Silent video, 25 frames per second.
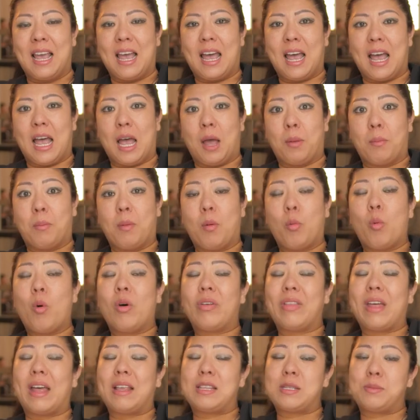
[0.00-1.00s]
But
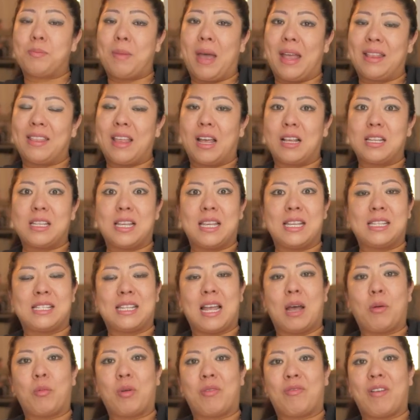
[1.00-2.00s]
what that's meant is
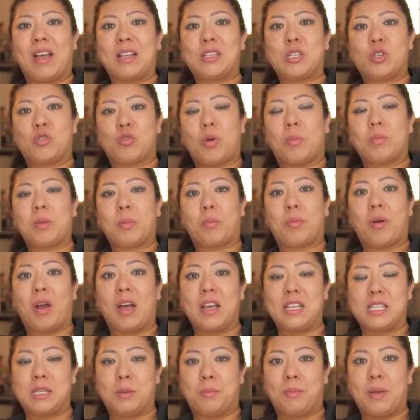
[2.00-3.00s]
that we've had to drop the
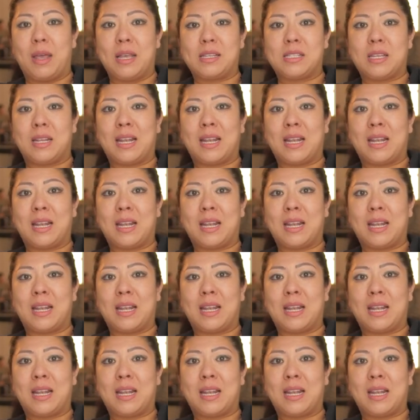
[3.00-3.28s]
price a bit,